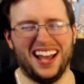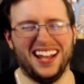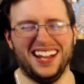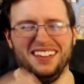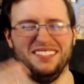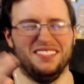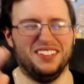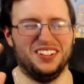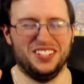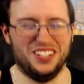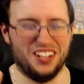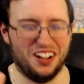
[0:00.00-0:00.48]
didn't
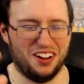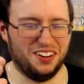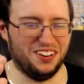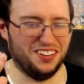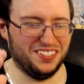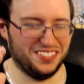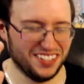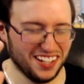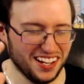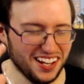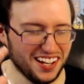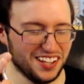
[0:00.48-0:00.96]
even
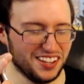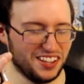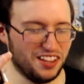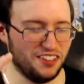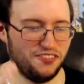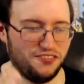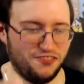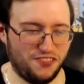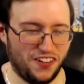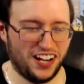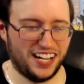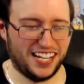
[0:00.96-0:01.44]
notice the
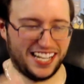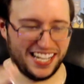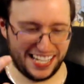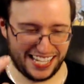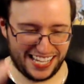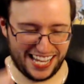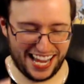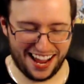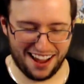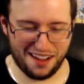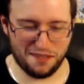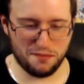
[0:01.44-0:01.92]
fucking
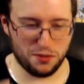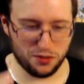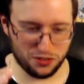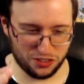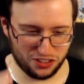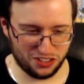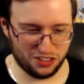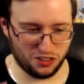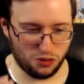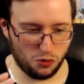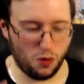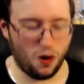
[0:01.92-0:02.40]
Campbell's
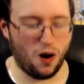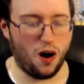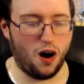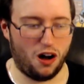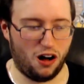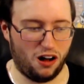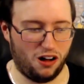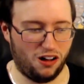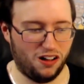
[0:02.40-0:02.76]
in the wall.